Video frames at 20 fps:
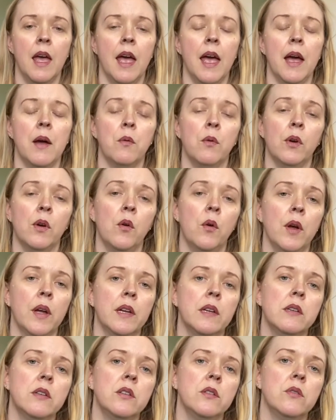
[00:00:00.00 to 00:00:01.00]
And we're
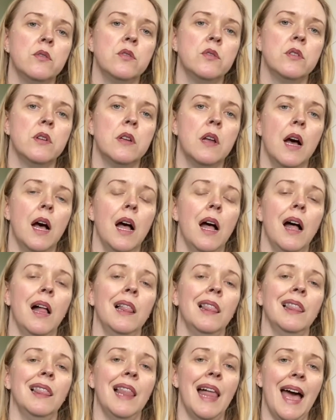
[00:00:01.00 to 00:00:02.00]
going to
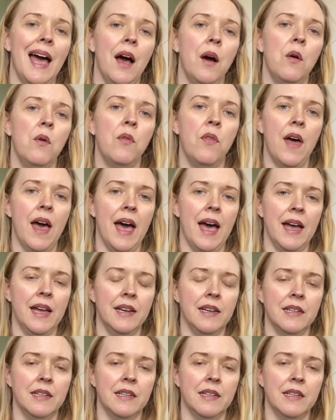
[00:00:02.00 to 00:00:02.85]
allow that